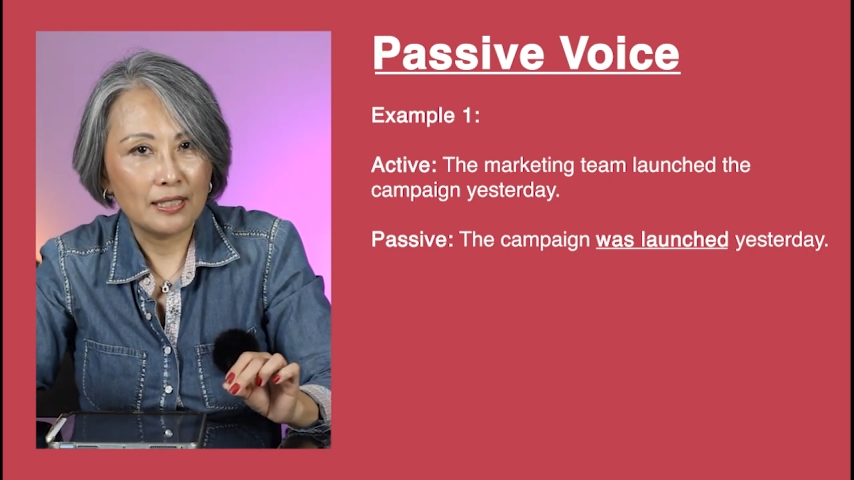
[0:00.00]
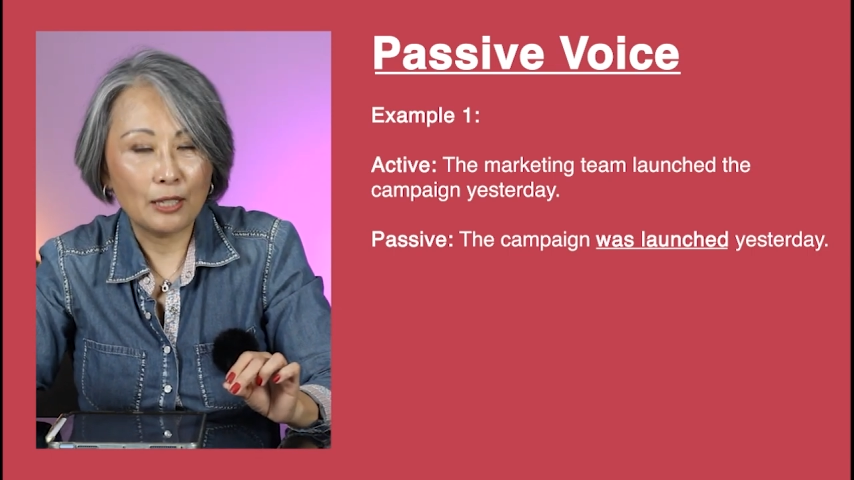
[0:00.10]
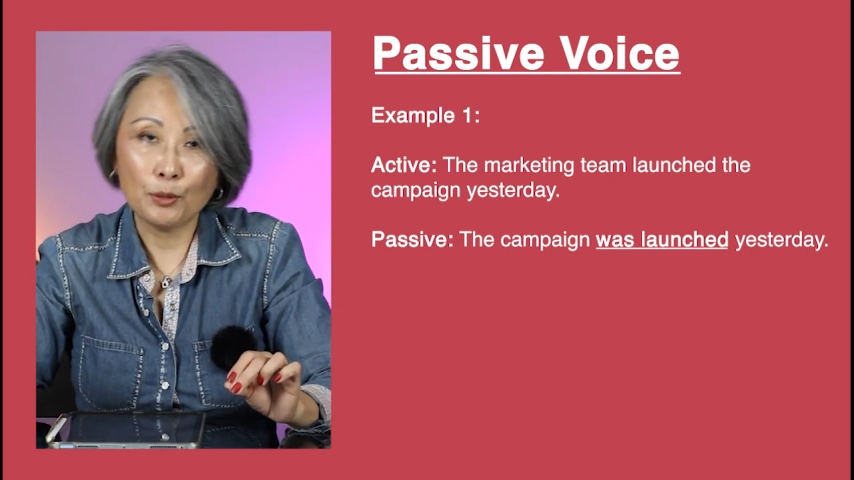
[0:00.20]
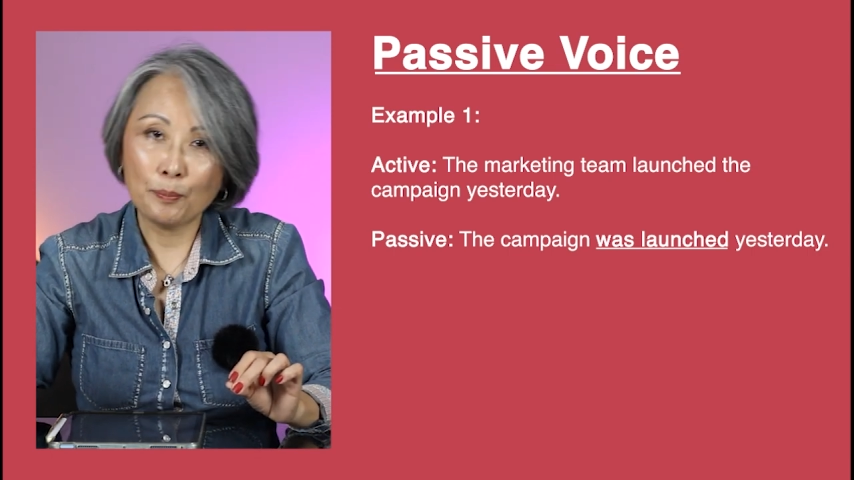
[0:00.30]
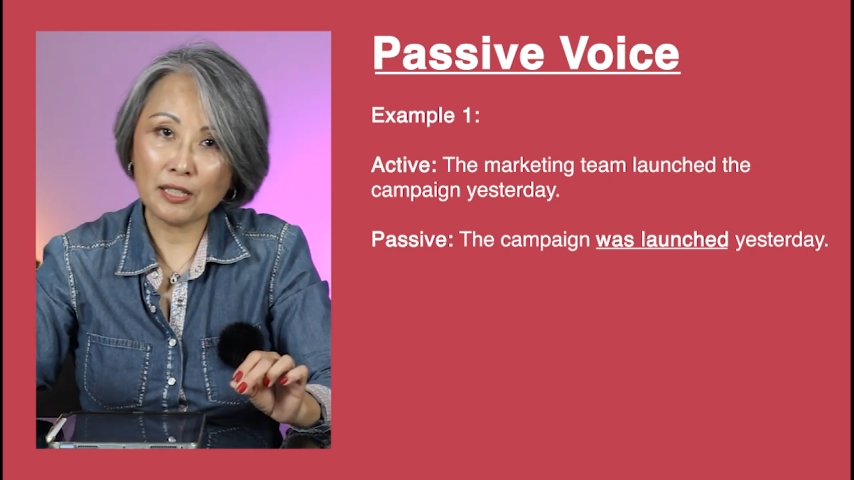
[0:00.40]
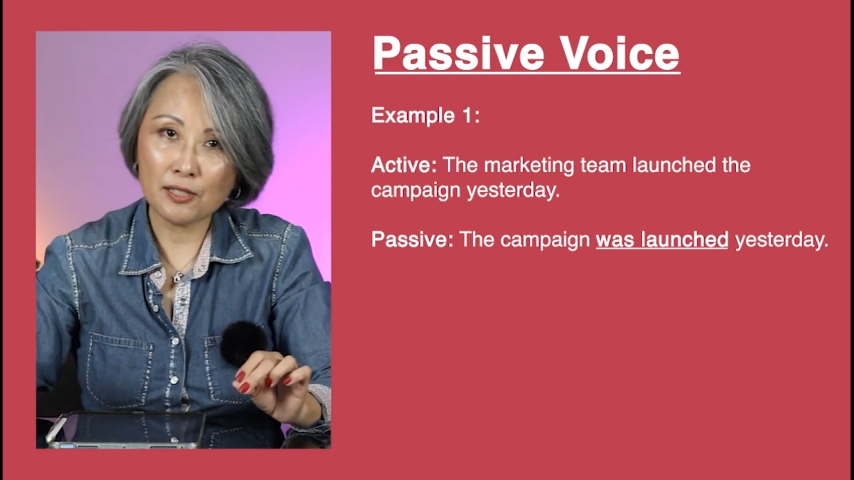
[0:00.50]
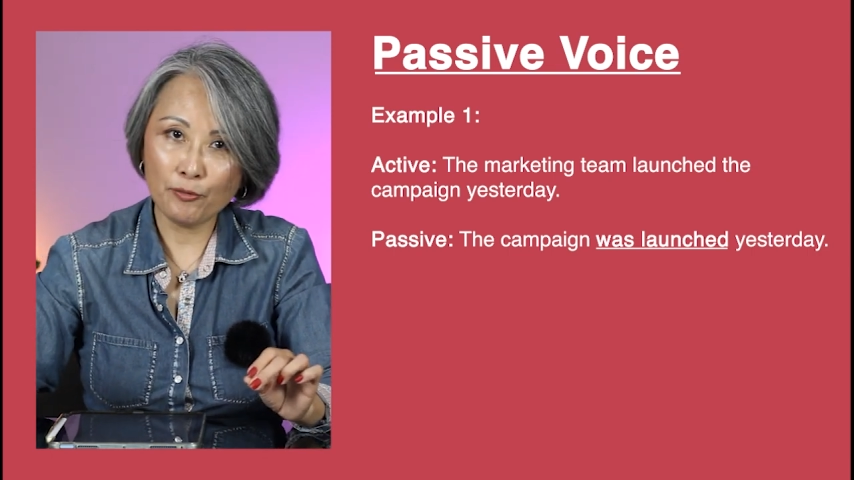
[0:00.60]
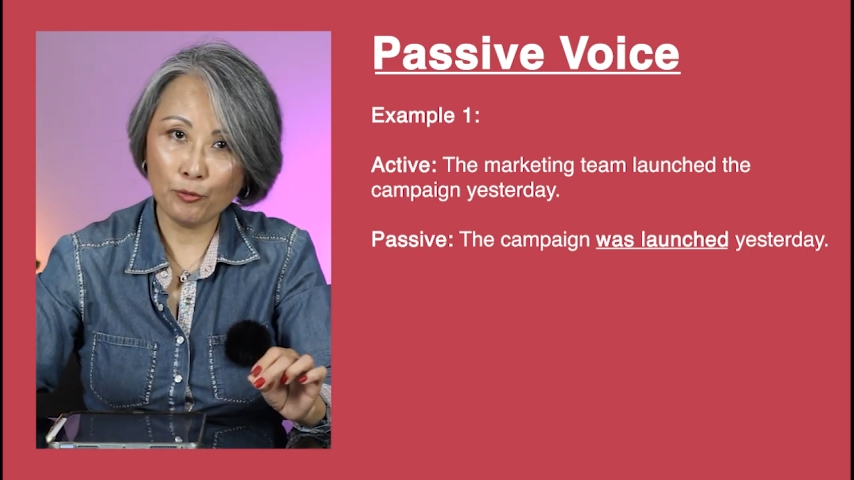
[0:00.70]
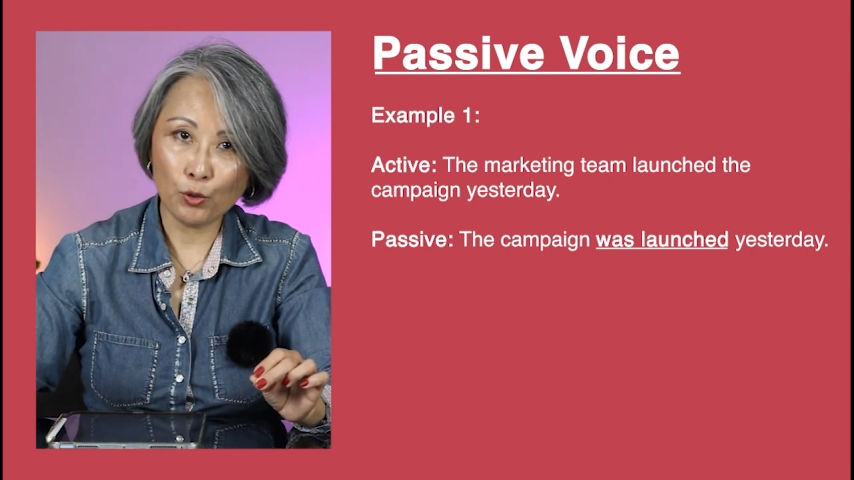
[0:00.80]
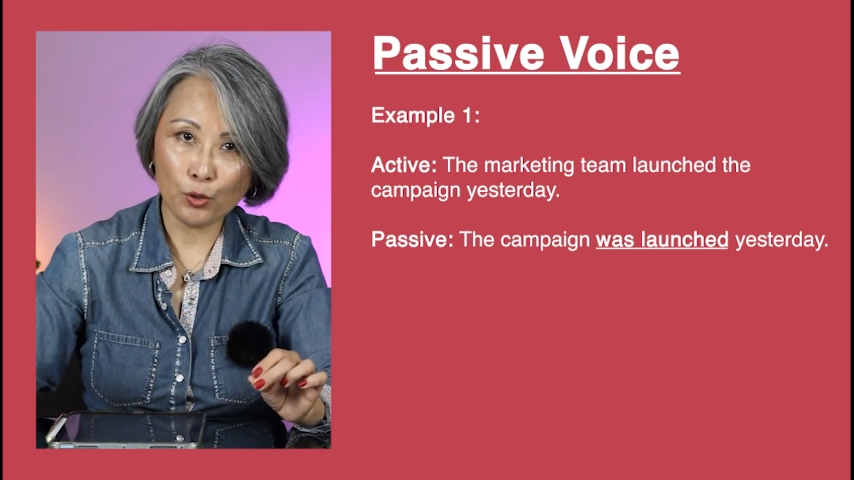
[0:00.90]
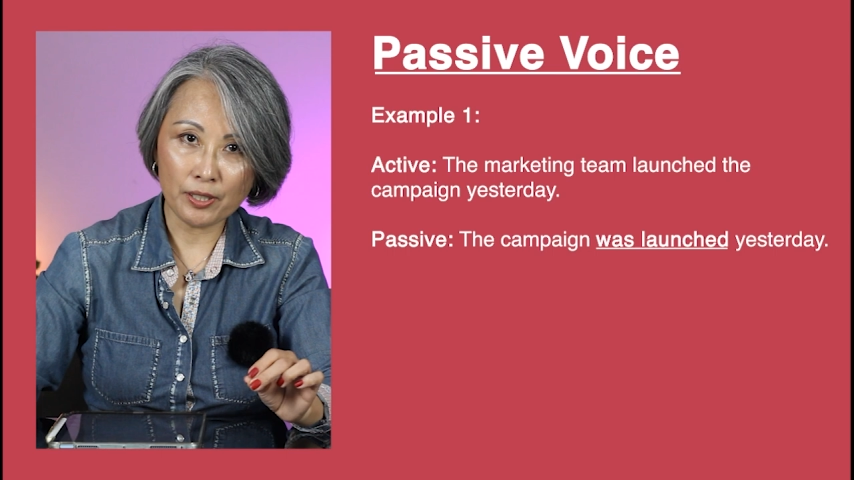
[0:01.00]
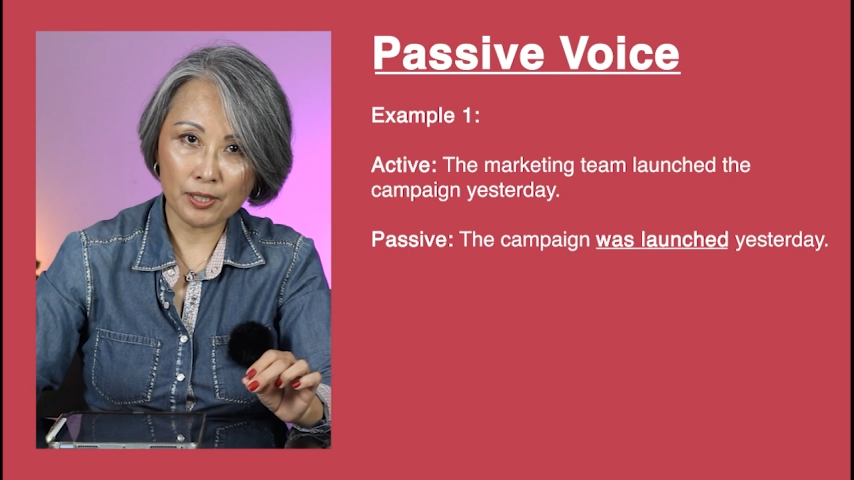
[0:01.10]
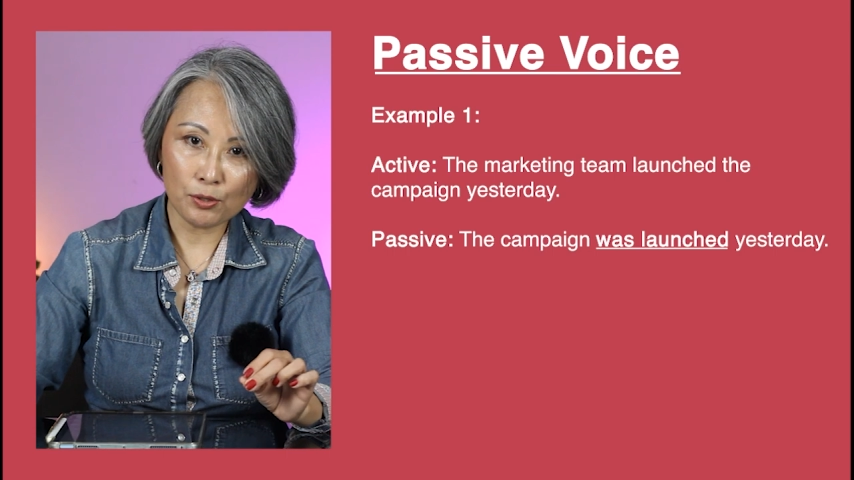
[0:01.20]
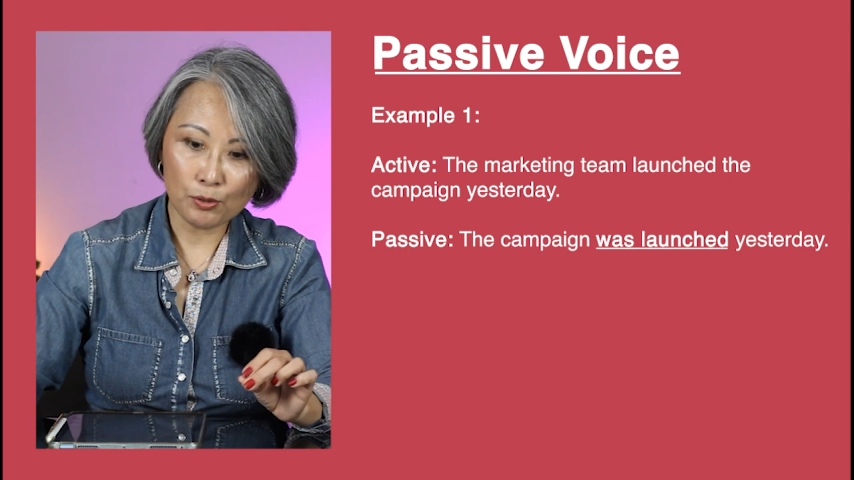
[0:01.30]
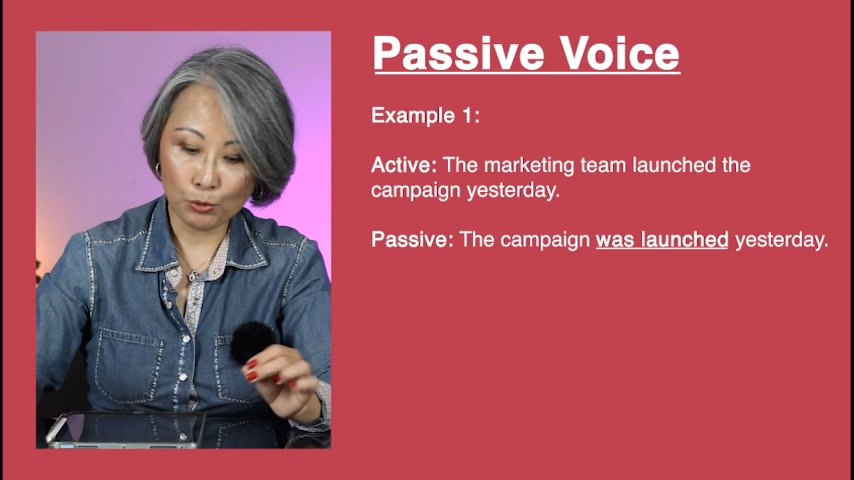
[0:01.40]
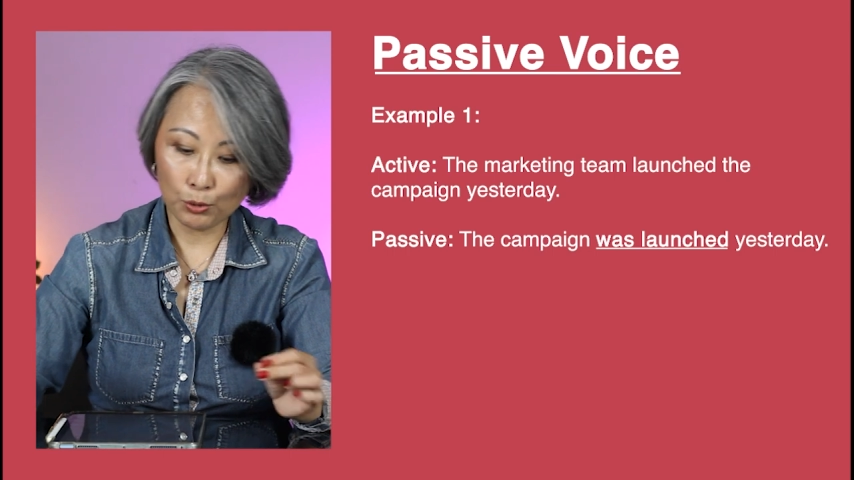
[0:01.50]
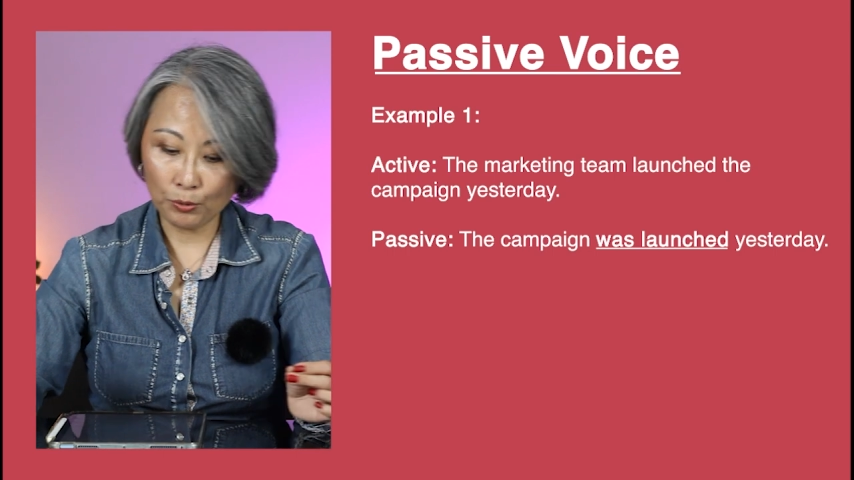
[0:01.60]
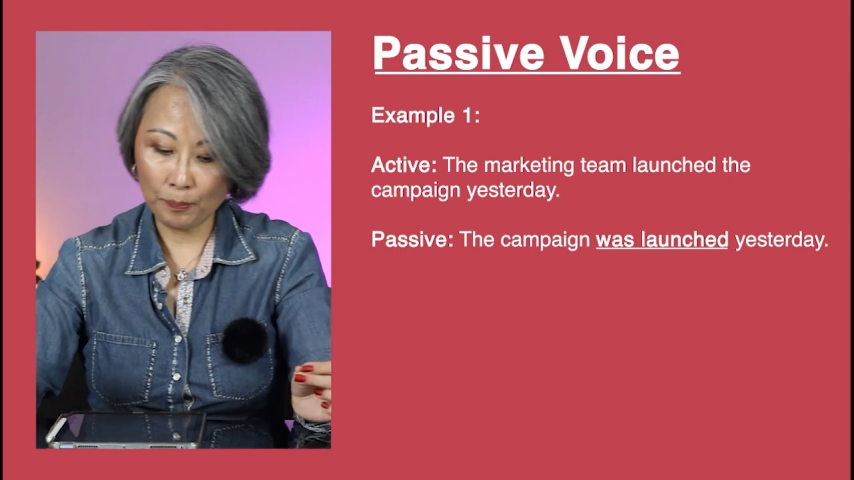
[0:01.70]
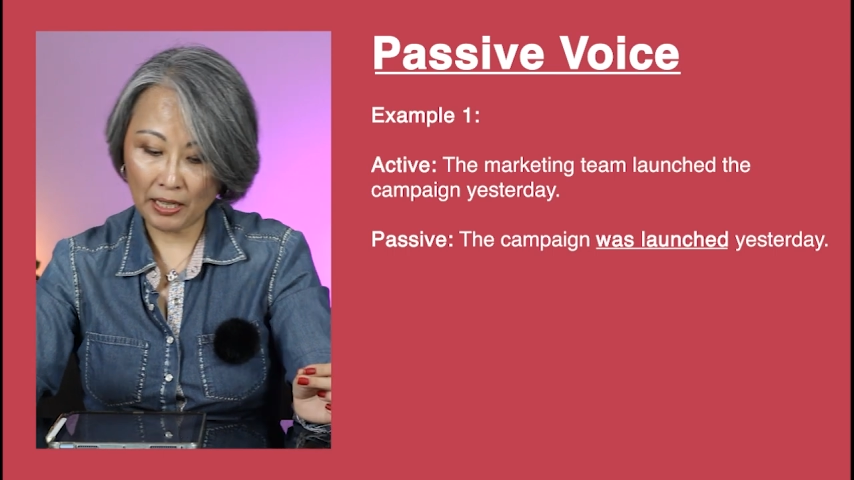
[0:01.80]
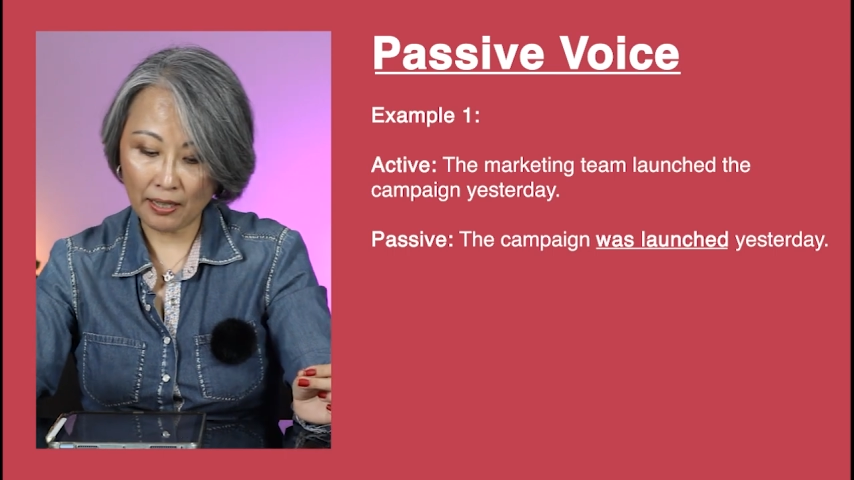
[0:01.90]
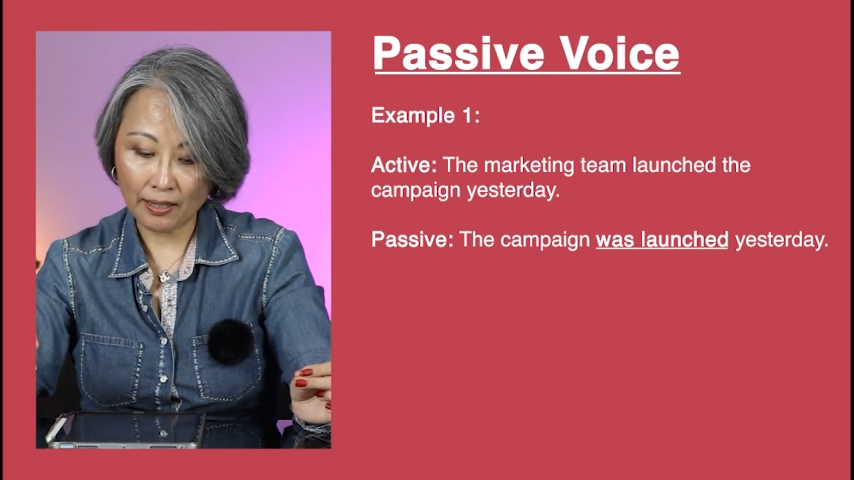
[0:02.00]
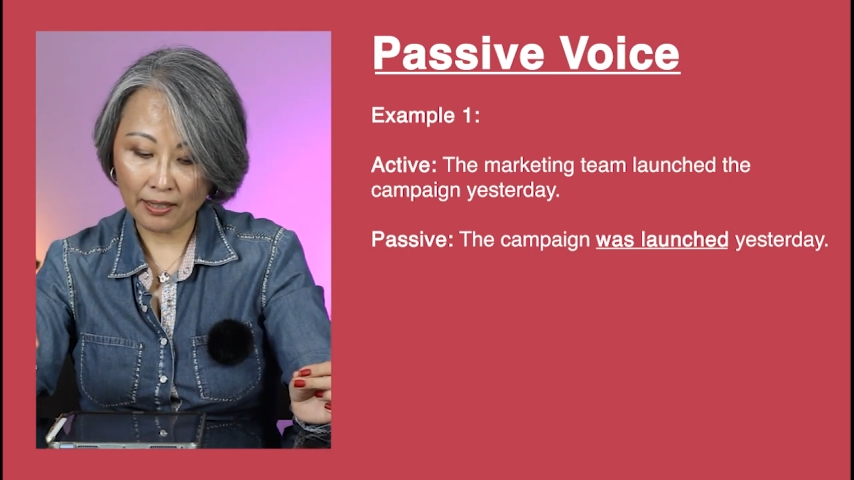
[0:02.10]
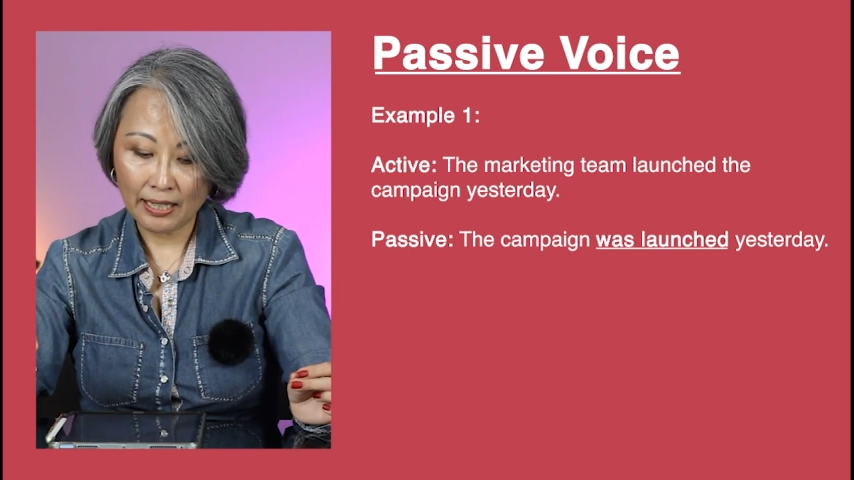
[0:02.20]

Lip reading: Now the passive voice would be